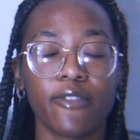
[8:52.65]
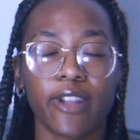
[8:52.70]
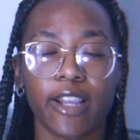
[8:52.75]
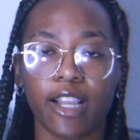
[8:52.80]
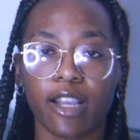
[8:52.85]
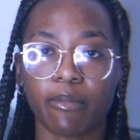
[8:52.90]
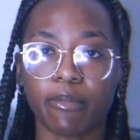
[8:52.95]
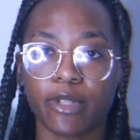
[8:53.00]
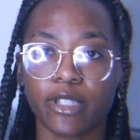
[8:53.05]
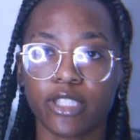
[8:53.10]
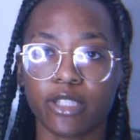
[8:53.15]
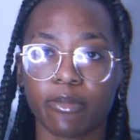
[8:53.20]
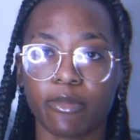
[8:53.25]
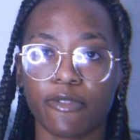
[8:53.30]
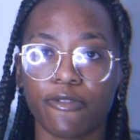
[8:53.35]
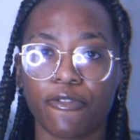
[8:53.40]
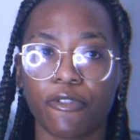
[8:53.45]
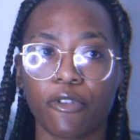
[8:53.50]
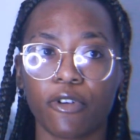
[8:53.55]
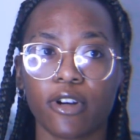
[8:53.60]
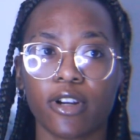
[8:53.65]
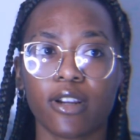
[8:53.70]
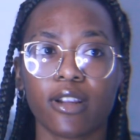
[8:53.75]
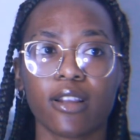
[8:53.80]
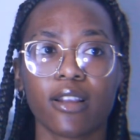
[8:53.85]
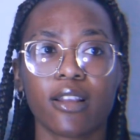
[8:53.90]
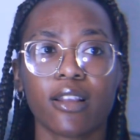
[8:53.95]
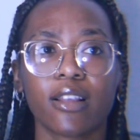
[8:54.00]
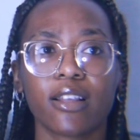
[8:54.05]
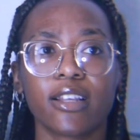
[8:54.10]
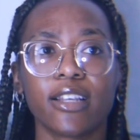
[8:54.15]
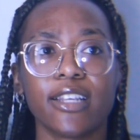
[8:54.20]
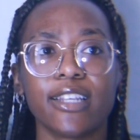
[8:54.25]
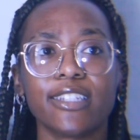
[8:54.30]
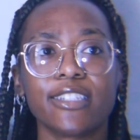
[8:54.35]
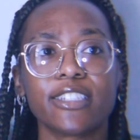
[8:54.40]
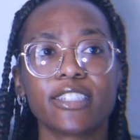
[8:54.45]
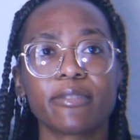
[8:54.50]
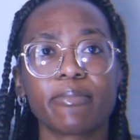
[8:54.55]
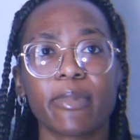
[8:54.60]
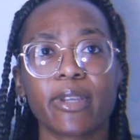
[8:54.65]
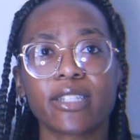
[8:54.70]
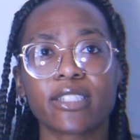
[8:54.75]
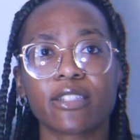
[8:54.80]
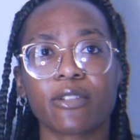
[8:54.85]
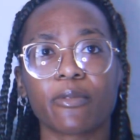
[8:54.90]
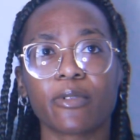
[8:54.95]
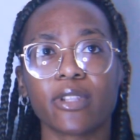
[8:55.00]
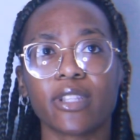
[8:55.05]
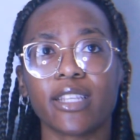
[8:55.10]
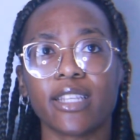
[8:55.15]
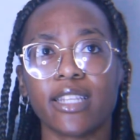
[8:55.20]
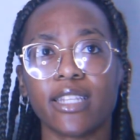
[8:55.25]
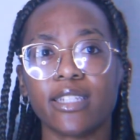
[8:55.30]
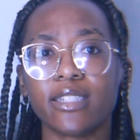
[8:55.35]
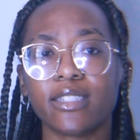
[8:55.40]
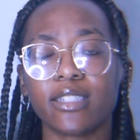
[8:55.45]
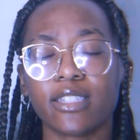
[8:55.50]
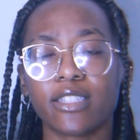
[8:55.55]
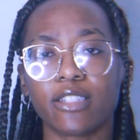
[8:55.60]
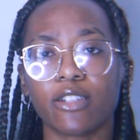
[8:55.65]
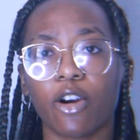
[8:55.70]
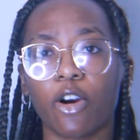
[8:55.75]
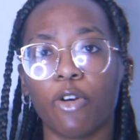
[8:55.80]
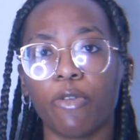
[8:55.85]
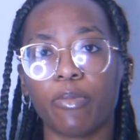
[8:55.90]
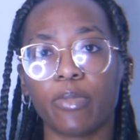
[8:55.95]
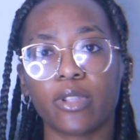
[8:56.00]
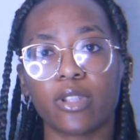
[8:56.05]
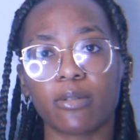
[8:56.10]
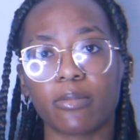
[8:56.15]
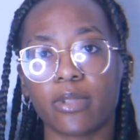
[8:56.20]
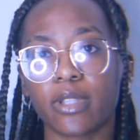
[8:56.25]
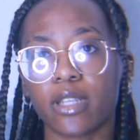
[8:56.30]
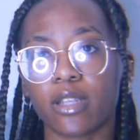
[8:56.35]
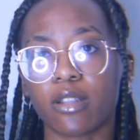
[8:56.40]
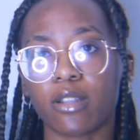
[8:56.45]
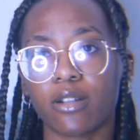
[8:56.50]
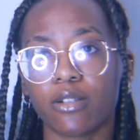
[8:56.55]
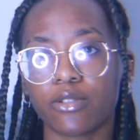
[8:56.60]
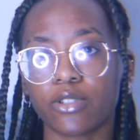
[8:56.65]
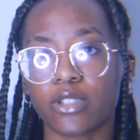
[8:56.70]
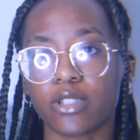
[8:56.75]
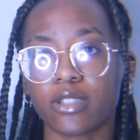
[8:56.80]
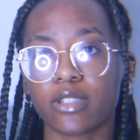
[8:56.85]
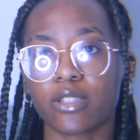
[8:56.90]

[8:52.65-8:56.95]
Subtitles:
Like I mentioned before, it just makes it really easy to open up the enclosure.